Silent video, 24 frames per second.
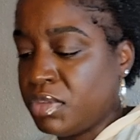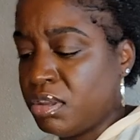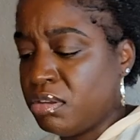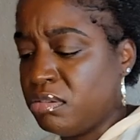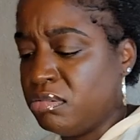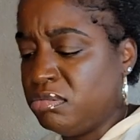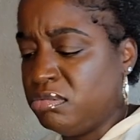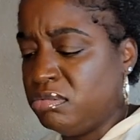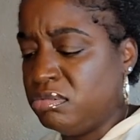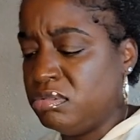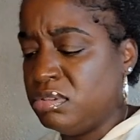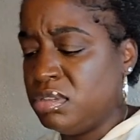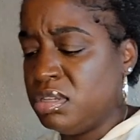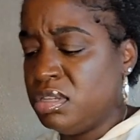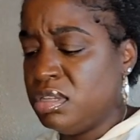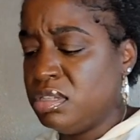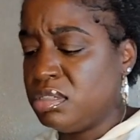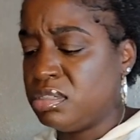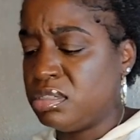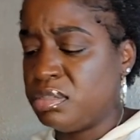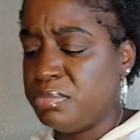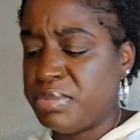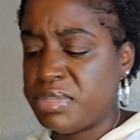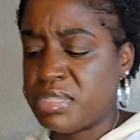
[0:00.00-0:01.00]
Ooh,
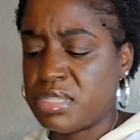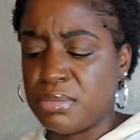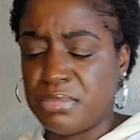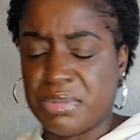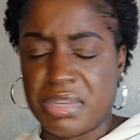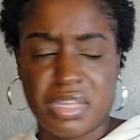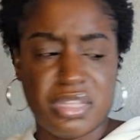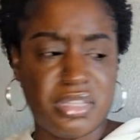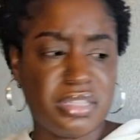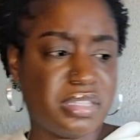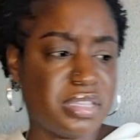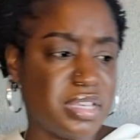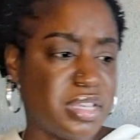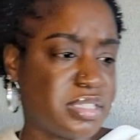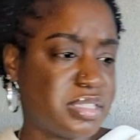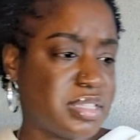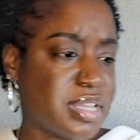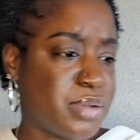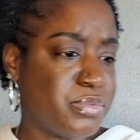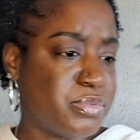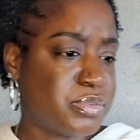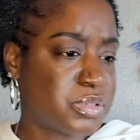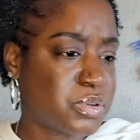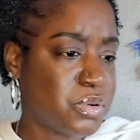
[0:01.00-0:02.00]
could have been some incest
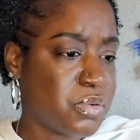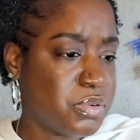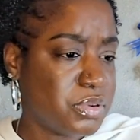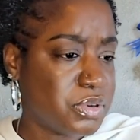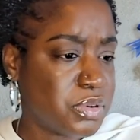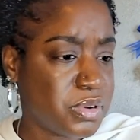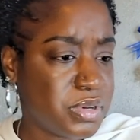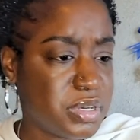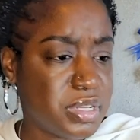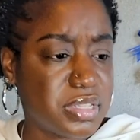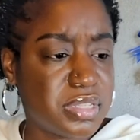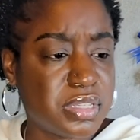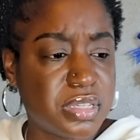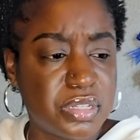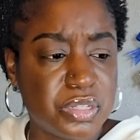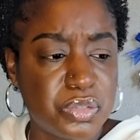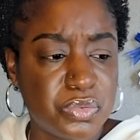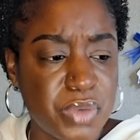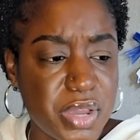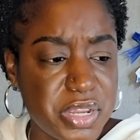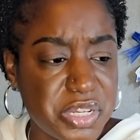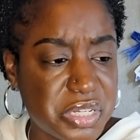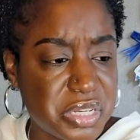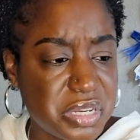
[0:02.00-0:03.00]
that was going on in the
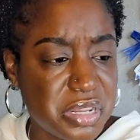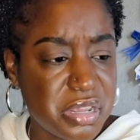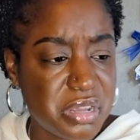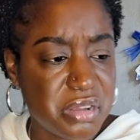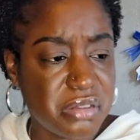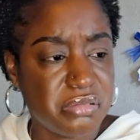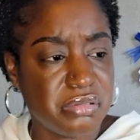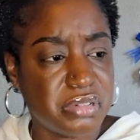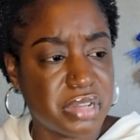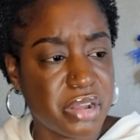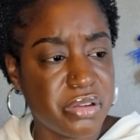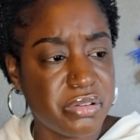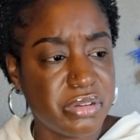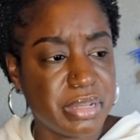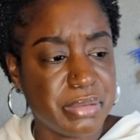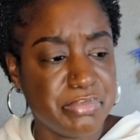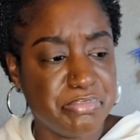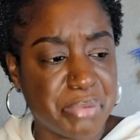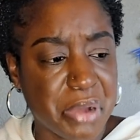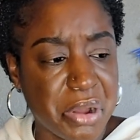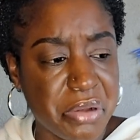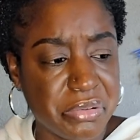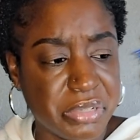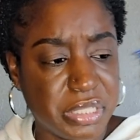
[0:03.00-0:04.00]
situation here. Dirty
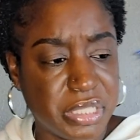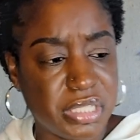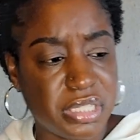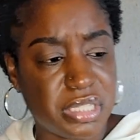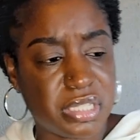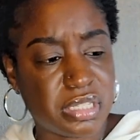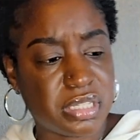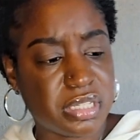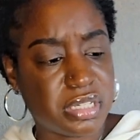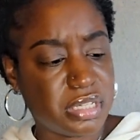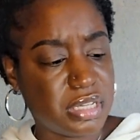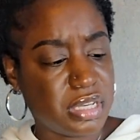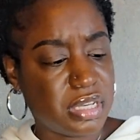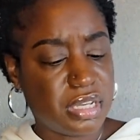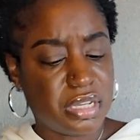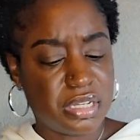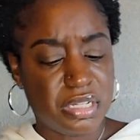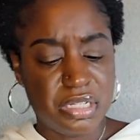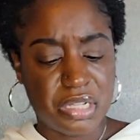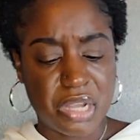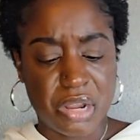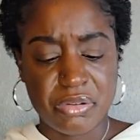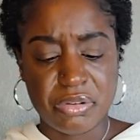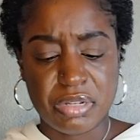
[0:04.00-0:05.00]
birdies.
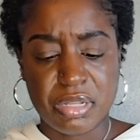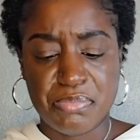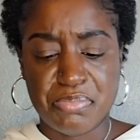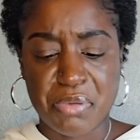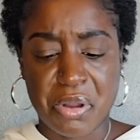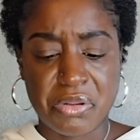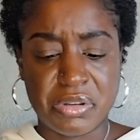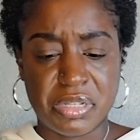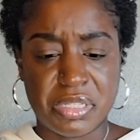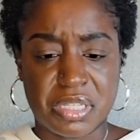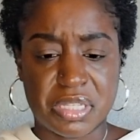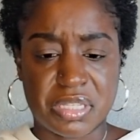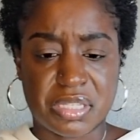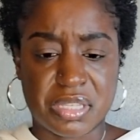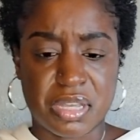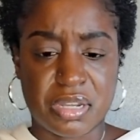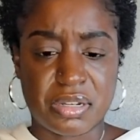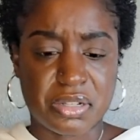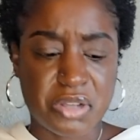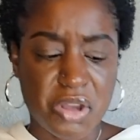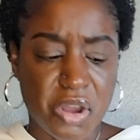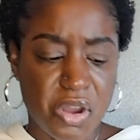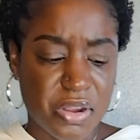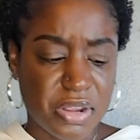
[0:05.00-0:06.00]
Dirty birdies. The
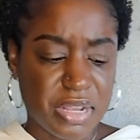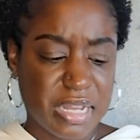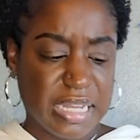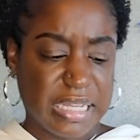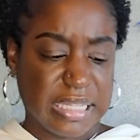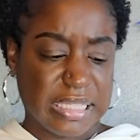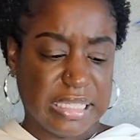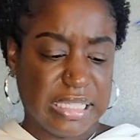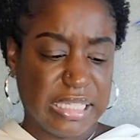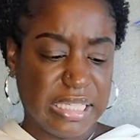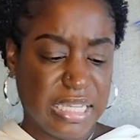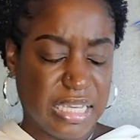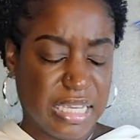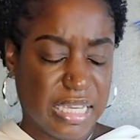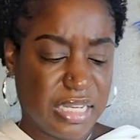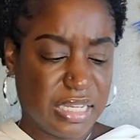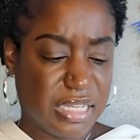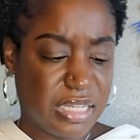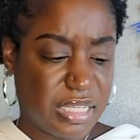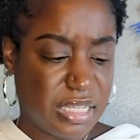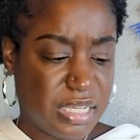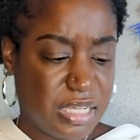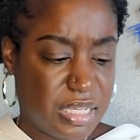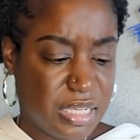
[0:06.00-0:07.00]
sun card again.
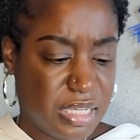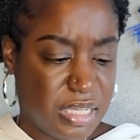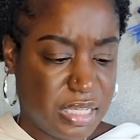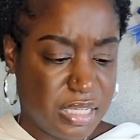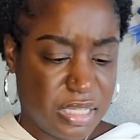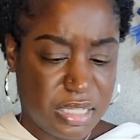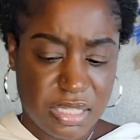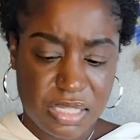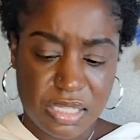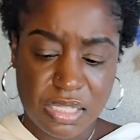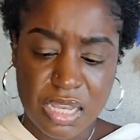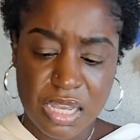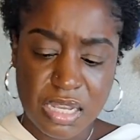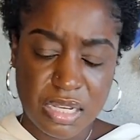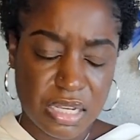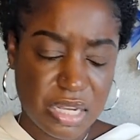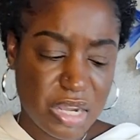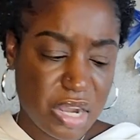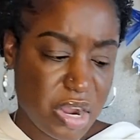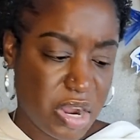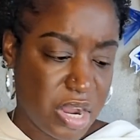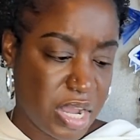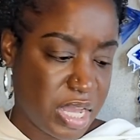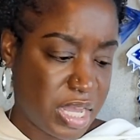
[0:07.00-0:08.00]
Sun
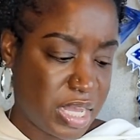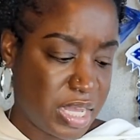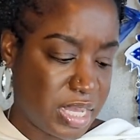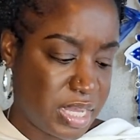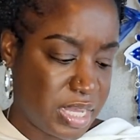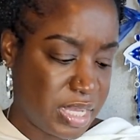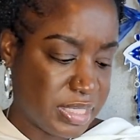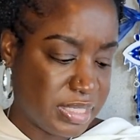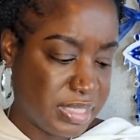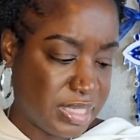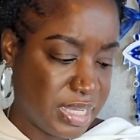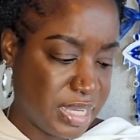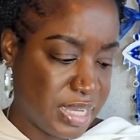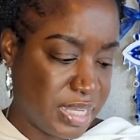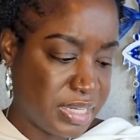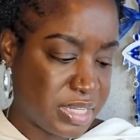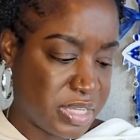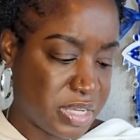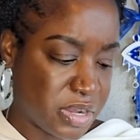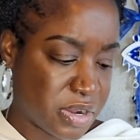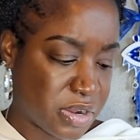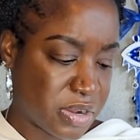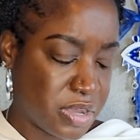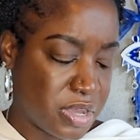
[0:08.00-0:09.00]
card again
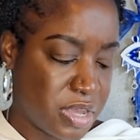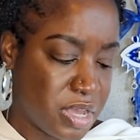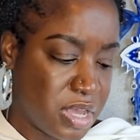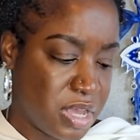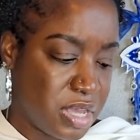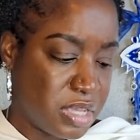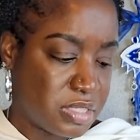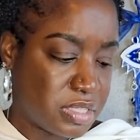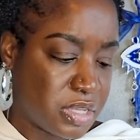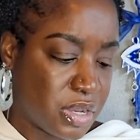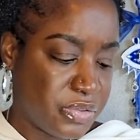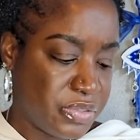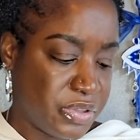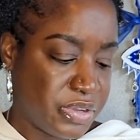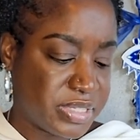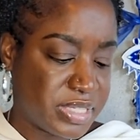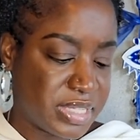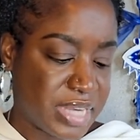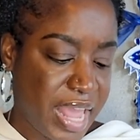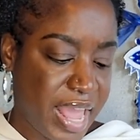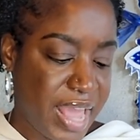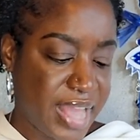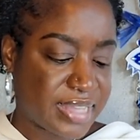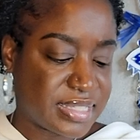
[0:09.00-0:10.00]
here. So there's
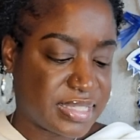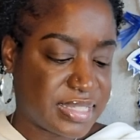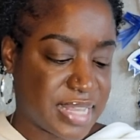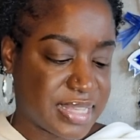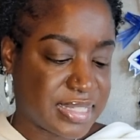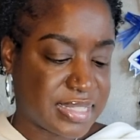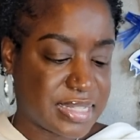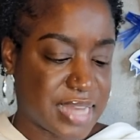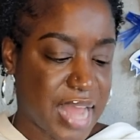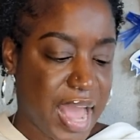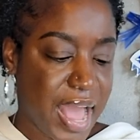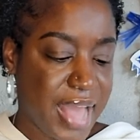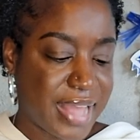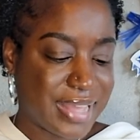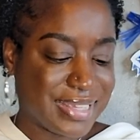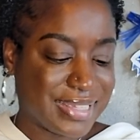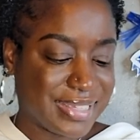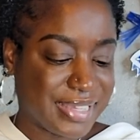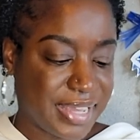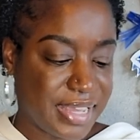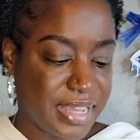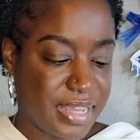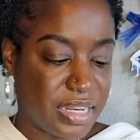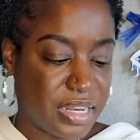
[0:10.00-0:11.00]
an ex that's not
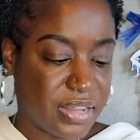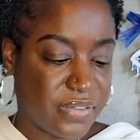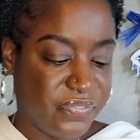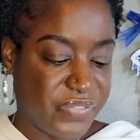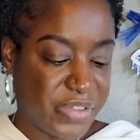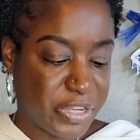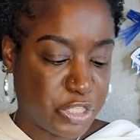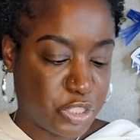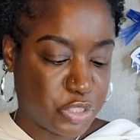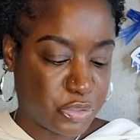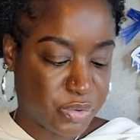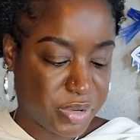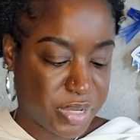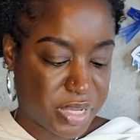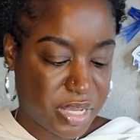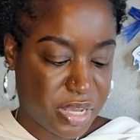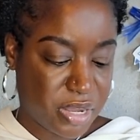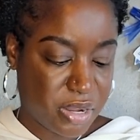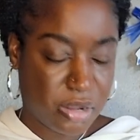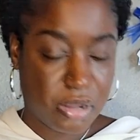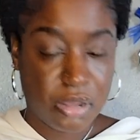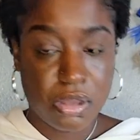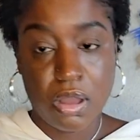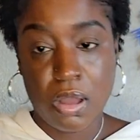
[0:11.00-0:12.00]
getting a victory
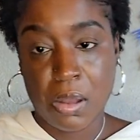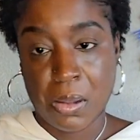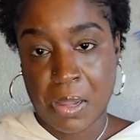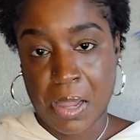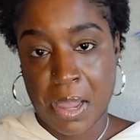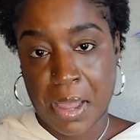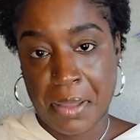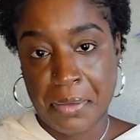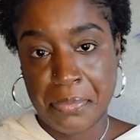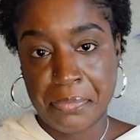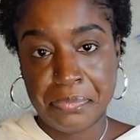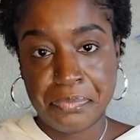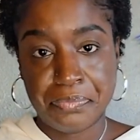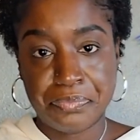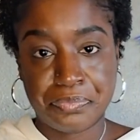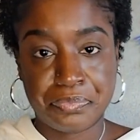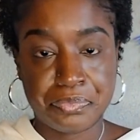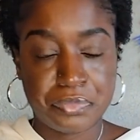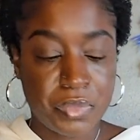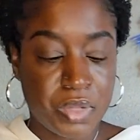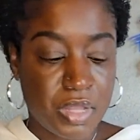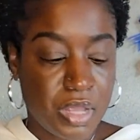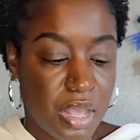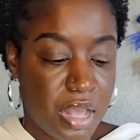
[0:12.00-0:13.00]
here. Okay?
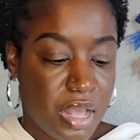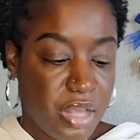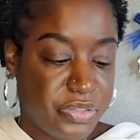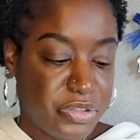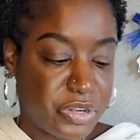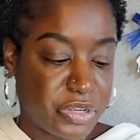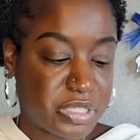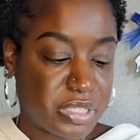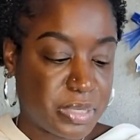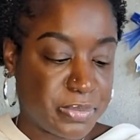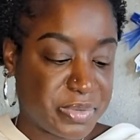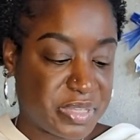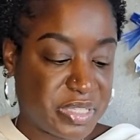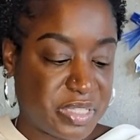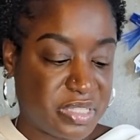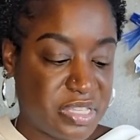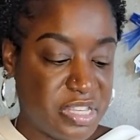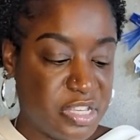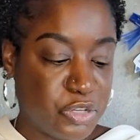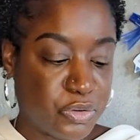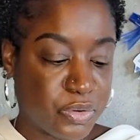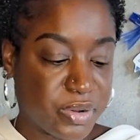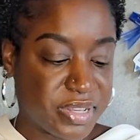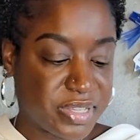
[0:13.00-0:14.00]
There's some
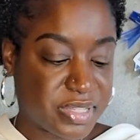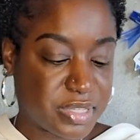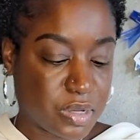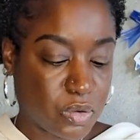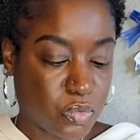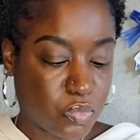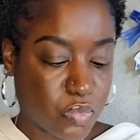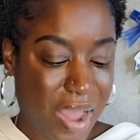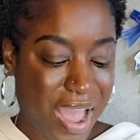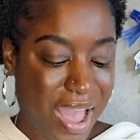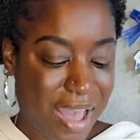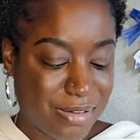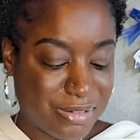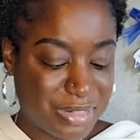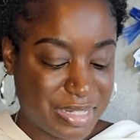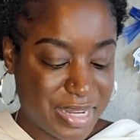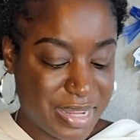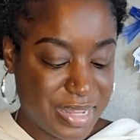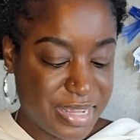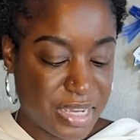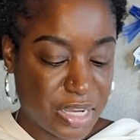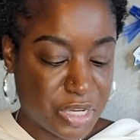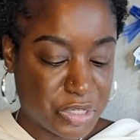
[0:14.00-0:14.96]
secret surrounding